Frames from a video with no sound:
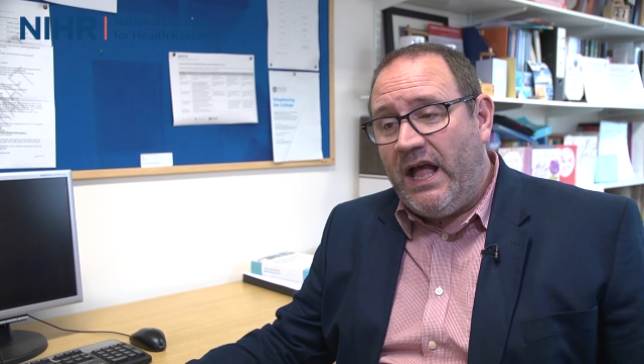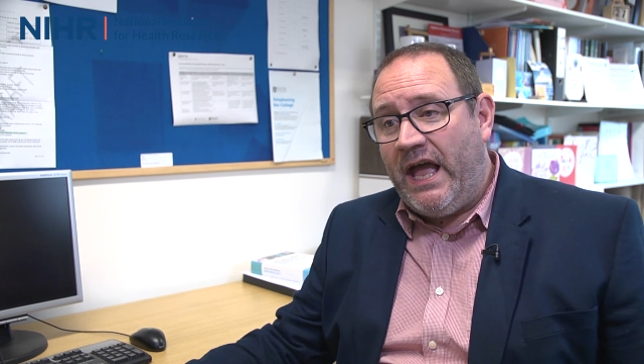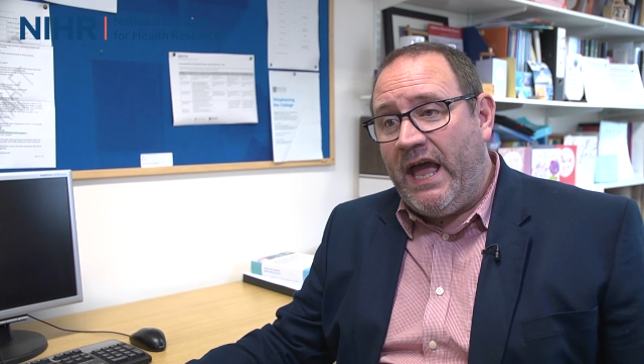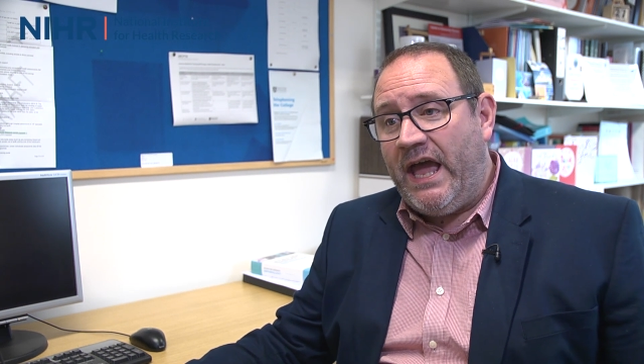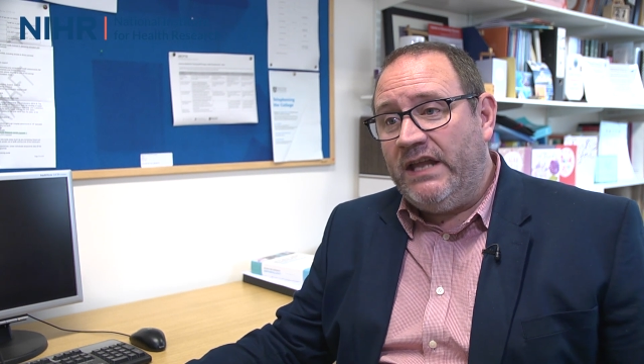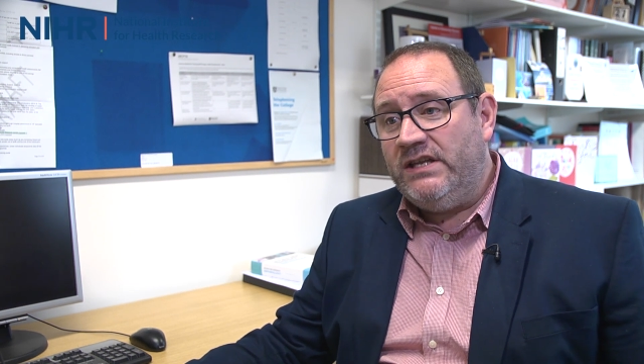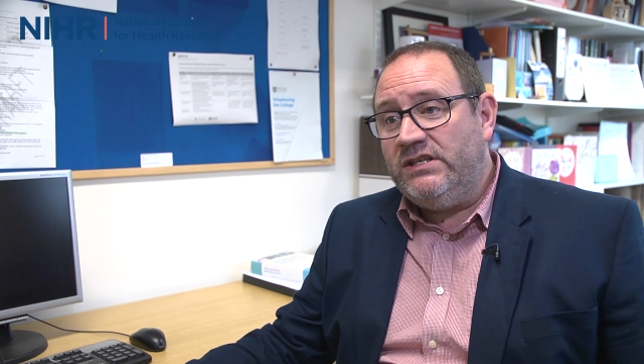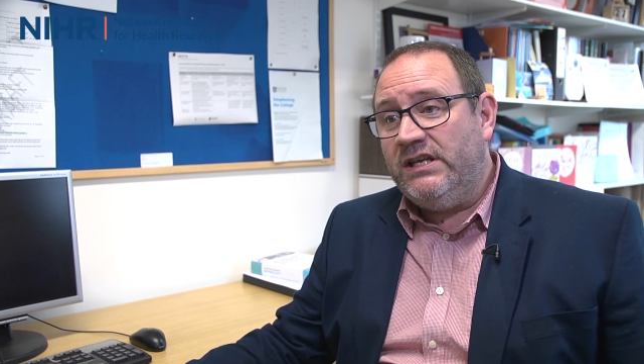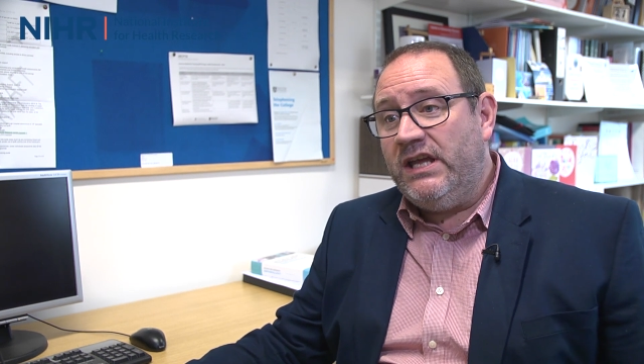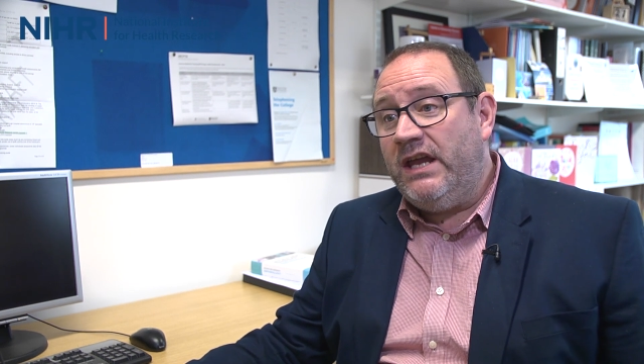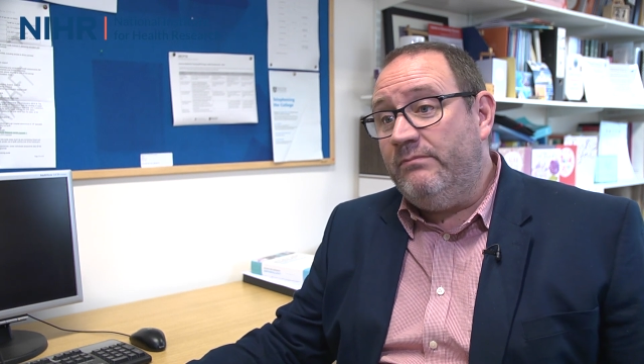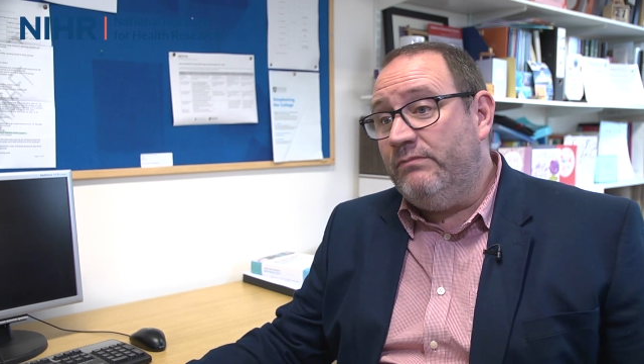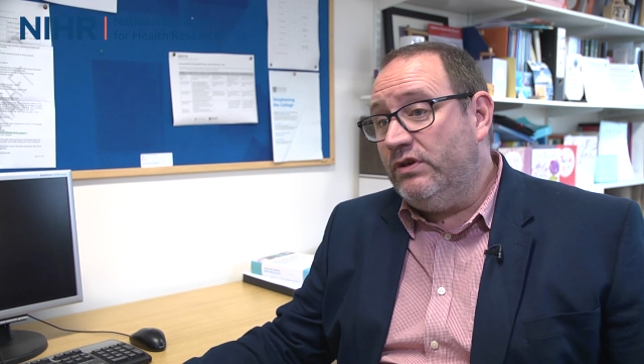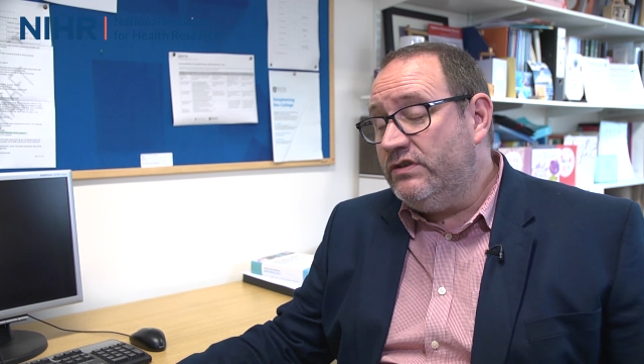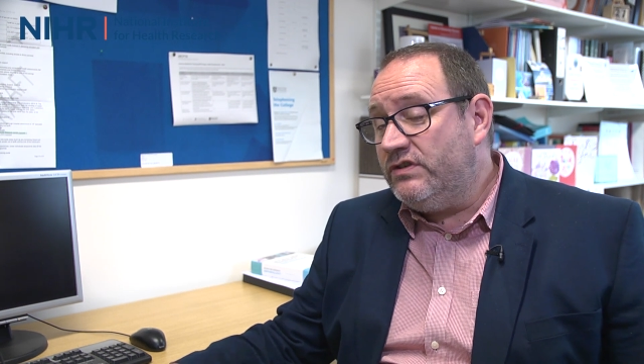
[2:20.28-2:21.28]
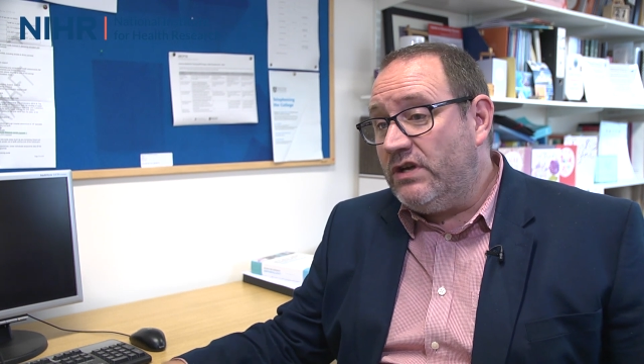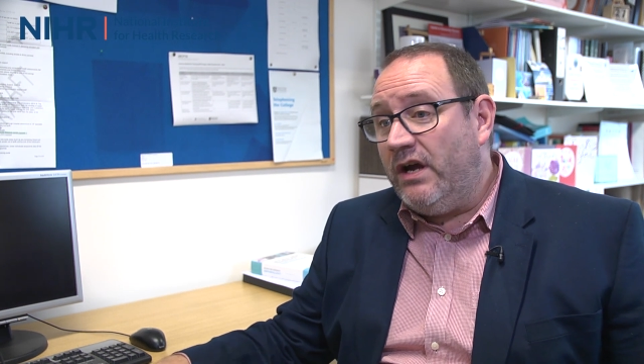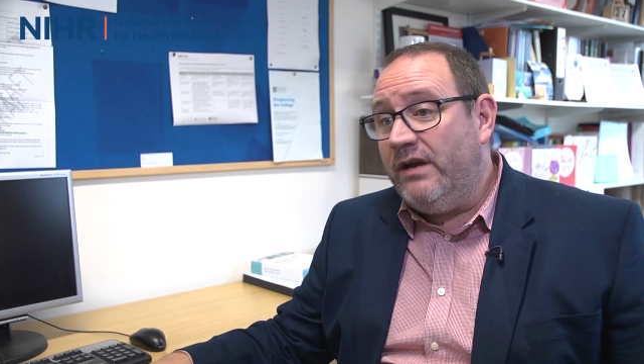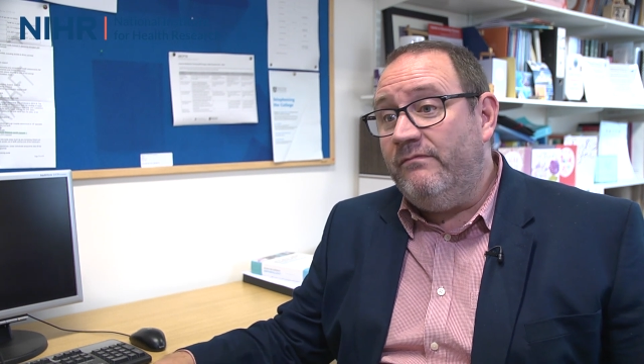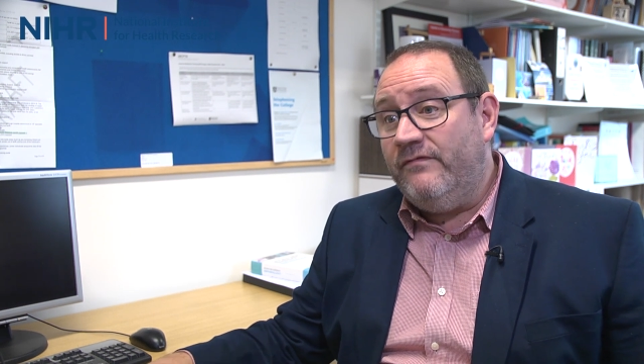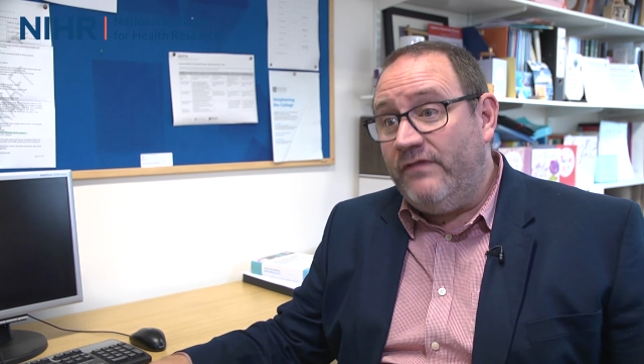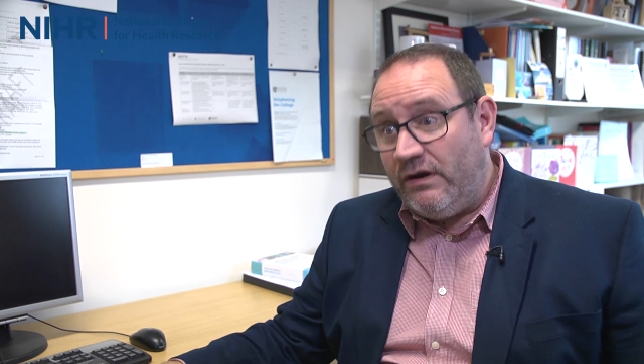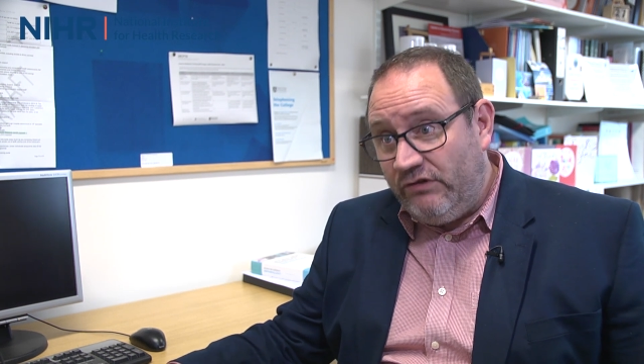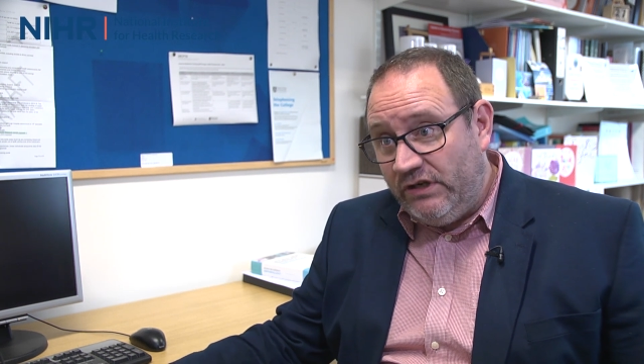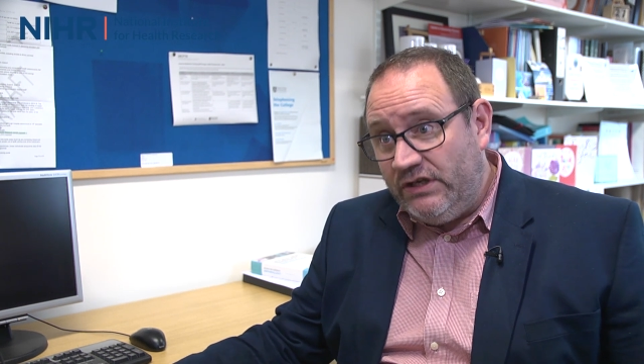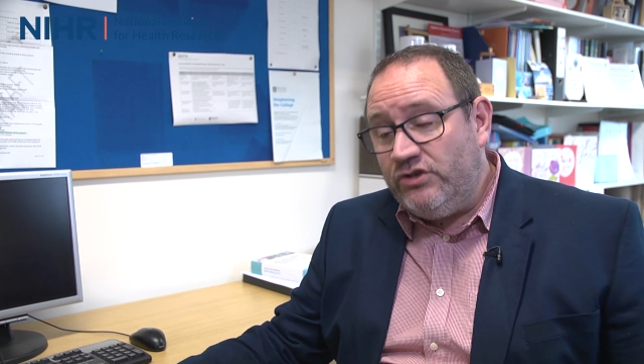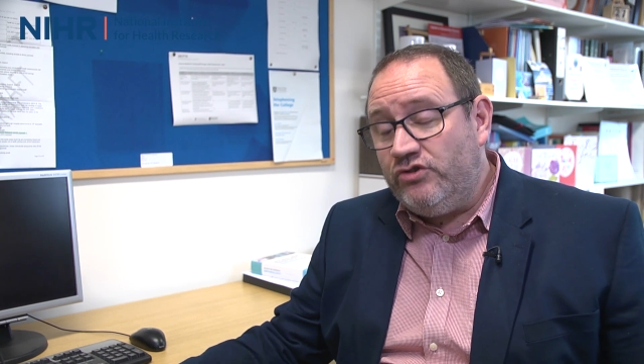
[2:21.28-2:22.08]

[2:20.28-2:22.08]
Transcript: And again, because I'm very